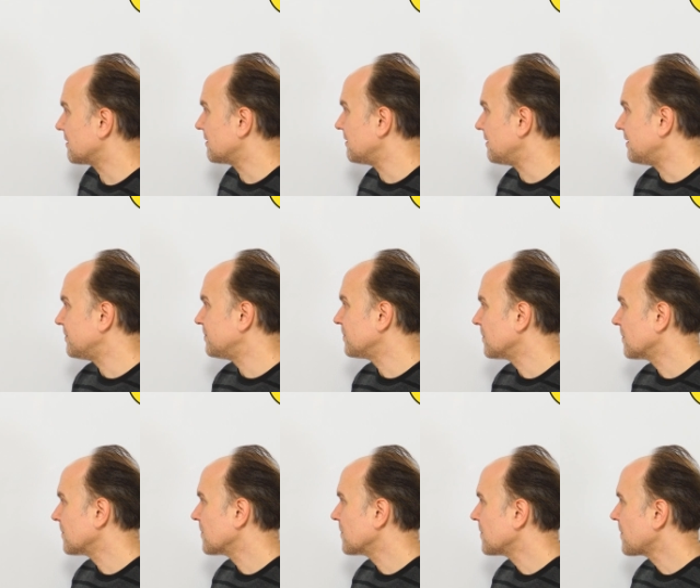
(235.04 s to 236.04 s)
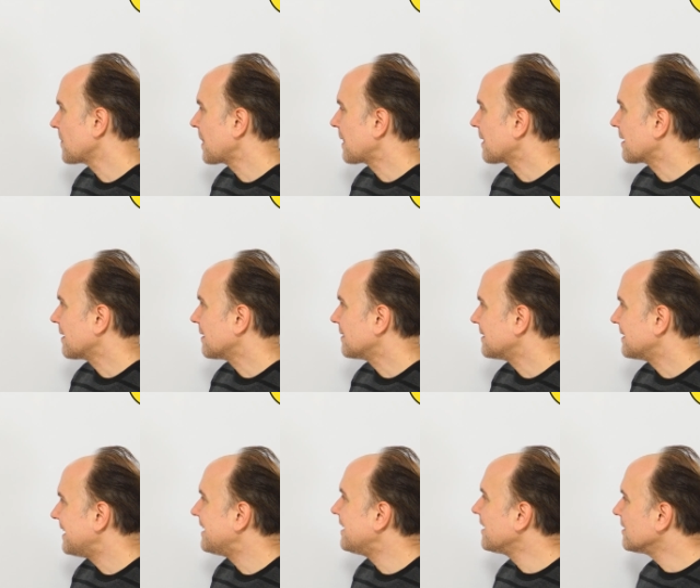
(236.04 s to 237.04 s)
article.
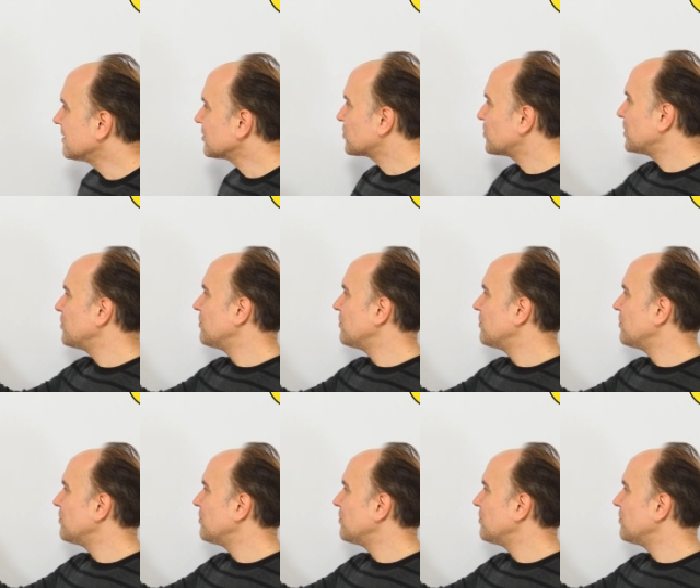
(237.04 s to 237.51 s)
In English